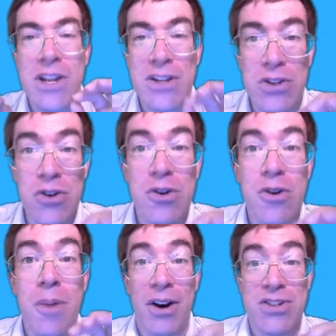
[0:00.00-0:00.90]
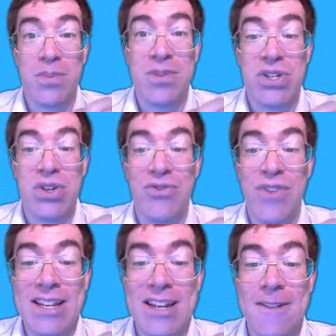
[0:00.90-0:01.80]
when you do pass your position
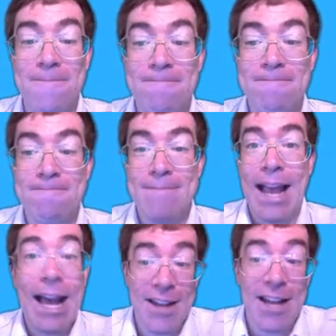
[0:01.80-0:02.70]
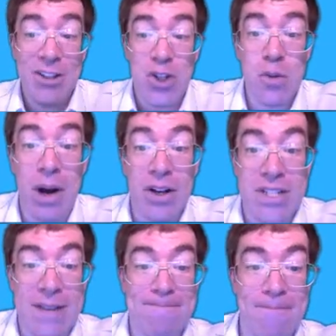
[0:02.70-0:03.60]
on the radio. and do
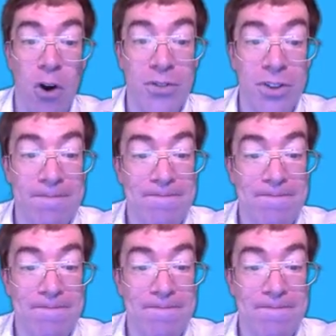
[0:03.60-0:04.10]
pass it often.